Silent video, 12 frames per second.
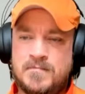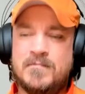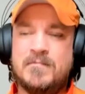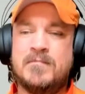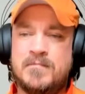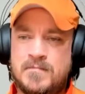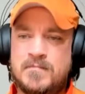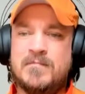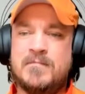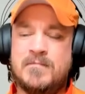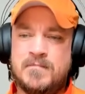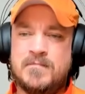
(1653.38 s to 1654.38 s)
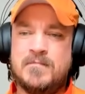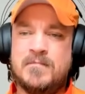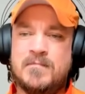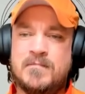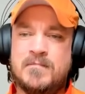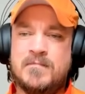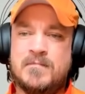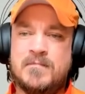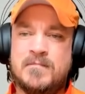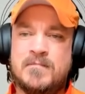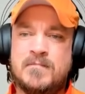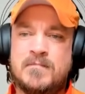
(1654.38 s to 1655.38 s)

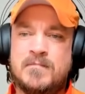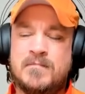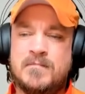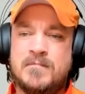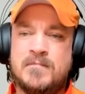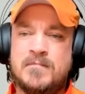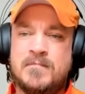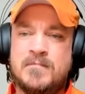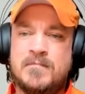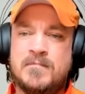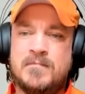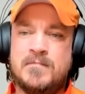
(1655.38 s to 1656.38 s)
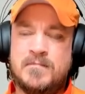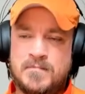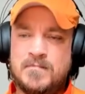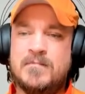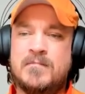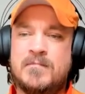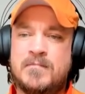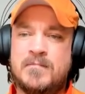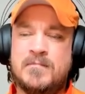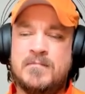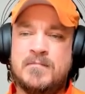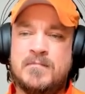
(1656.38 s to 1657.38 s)

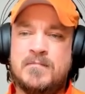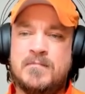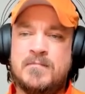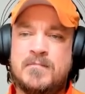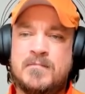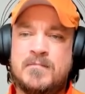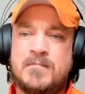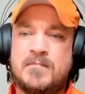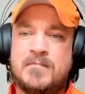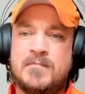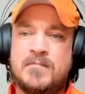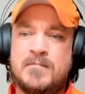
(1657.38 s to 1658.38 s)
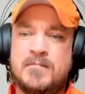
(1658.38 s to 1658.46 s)
[no speech]